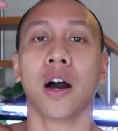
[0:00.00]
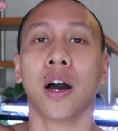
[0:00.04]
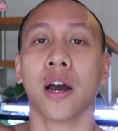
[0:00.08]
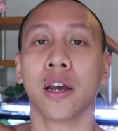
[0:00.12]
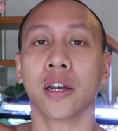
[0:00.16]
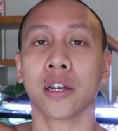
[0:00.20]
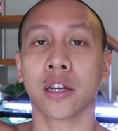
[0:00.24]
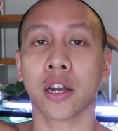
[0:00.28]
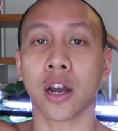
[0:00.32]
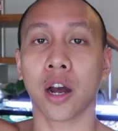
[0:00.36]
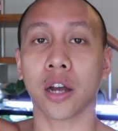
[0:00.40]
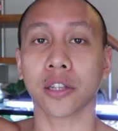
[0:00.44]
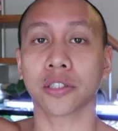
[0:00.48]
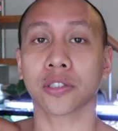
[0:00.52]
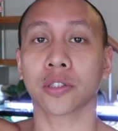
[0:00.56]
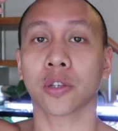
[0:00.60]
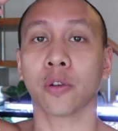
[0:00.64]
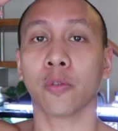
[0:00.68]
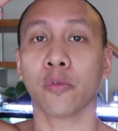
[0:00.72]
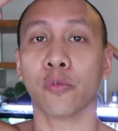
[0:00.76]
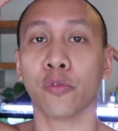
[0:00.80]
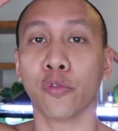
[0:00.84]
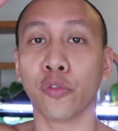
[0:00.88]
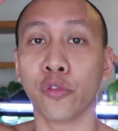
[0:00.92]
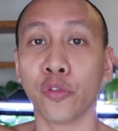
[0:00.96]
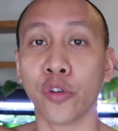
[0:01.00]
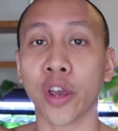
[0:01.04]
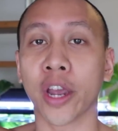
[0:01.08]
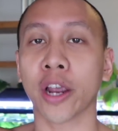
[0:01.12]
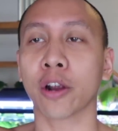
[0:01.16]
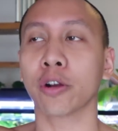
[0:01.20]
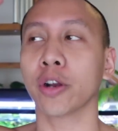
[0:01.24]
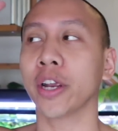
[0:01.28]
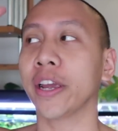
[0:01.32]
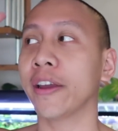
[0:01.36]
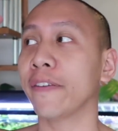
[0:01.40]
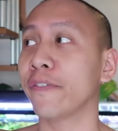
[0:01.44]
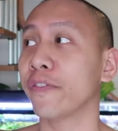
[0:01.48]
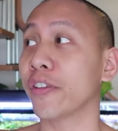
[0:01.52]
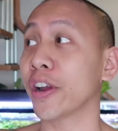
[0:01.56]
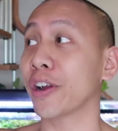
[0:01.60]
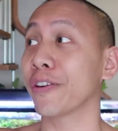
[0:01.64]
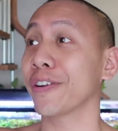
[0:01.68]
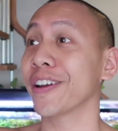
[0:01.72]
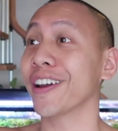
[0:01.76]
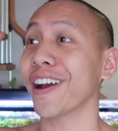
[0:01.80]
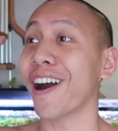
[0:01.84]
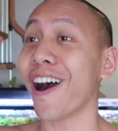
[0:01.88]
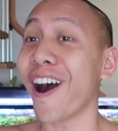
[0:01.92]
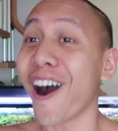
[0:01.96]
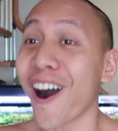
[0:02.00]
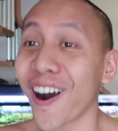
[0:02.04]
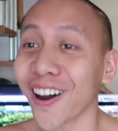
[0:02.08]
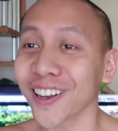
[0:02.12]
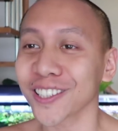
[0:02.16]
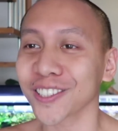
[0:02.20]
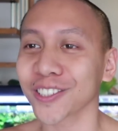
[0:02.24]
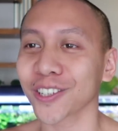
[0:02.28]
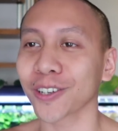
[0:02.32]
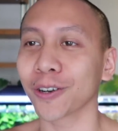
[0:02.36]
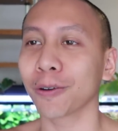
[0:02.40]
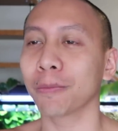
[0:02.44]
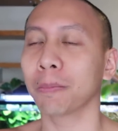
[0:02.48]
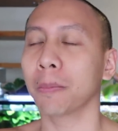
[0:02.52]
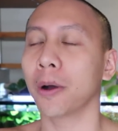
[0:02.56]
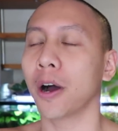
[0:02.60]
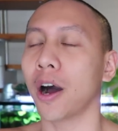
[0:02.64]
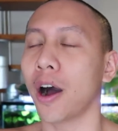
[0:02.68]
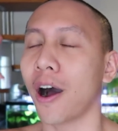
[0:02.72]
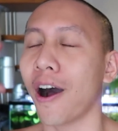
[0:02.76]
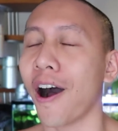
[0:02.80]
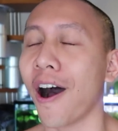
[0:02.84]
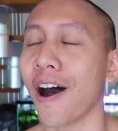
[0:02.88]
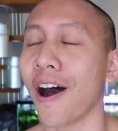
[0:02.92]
I got some very awesome